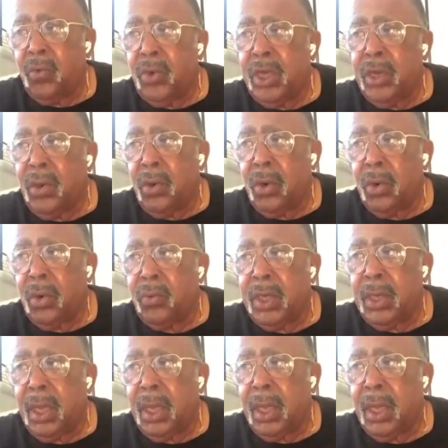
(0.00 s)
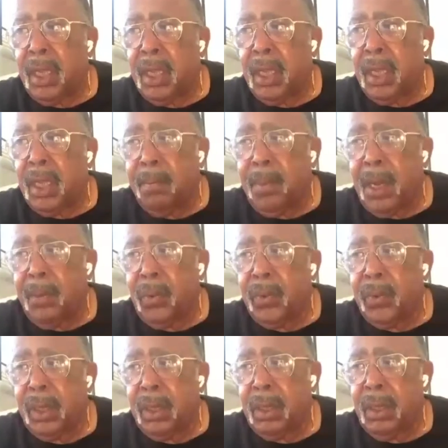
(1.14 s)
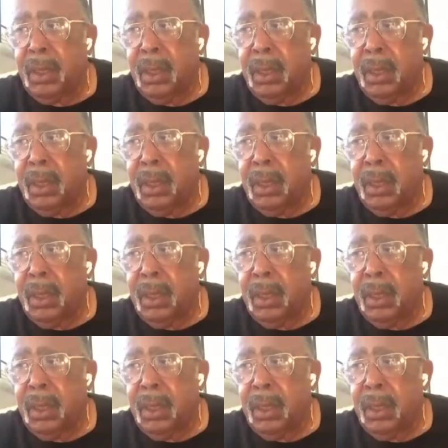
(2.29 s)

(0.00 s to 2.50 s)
radar intercept operator.